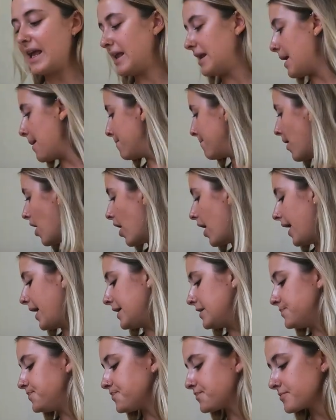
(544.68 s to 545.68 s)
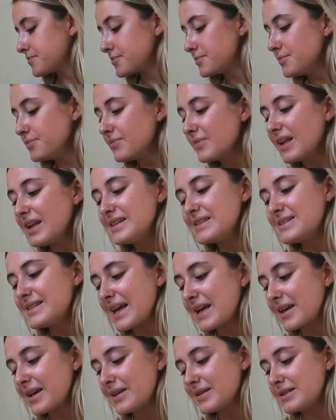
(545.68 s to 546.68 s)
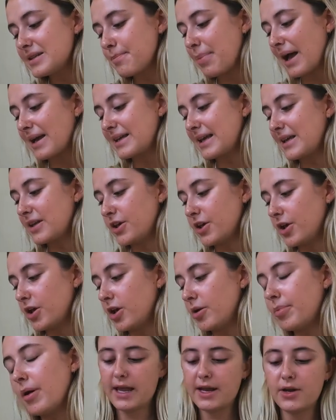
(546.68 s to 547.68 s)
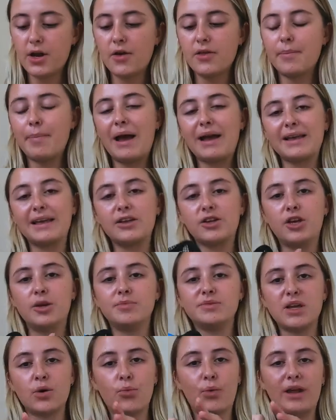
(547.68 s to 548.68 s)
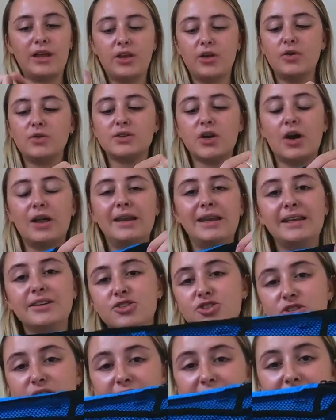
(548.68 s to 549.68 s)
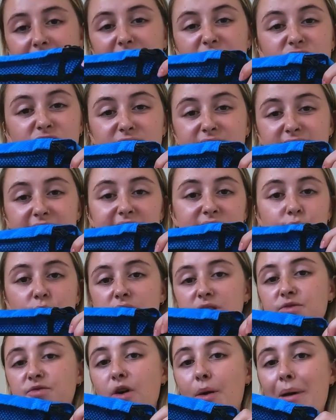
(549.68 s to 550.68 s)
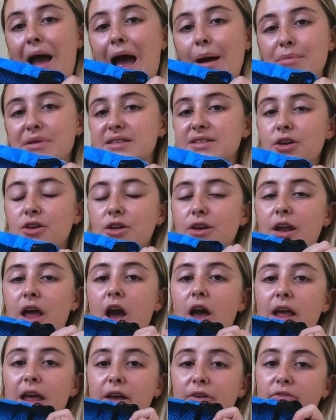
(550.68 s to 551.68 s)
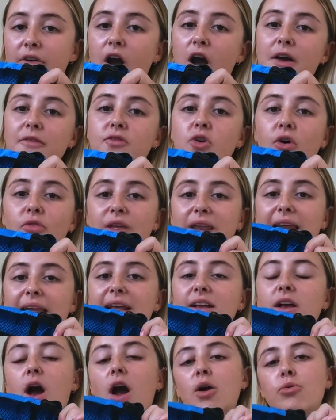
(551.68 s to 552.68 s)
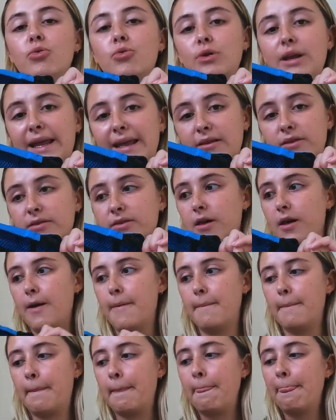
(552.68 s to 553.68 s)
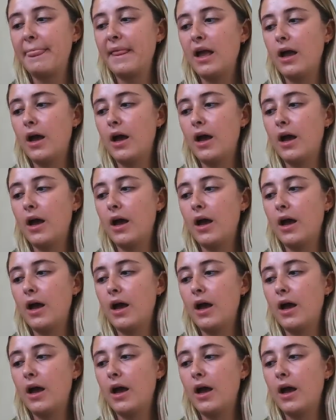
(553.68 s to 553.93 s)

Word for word: in my second packing cube. But you know, the packing cubes that we use are literally just these ones from Amazon. If I've got the link, I will link them